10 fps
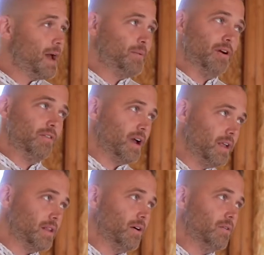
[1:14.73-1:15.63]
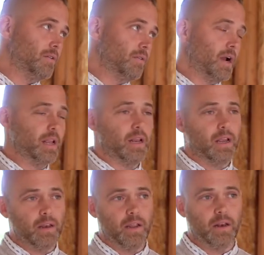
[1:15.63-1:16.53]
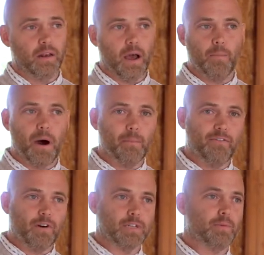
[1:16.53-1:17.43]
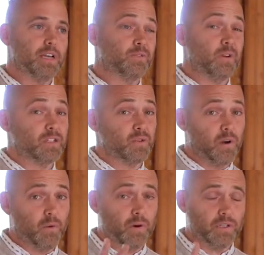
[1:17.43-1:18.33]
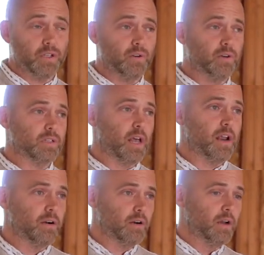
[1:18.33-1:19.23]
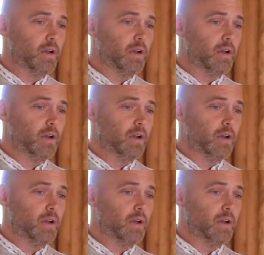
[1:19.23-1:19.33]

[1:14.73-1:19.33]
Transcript: happen overnight though, right? It, it, it, I bought my first place when I was 21, two years later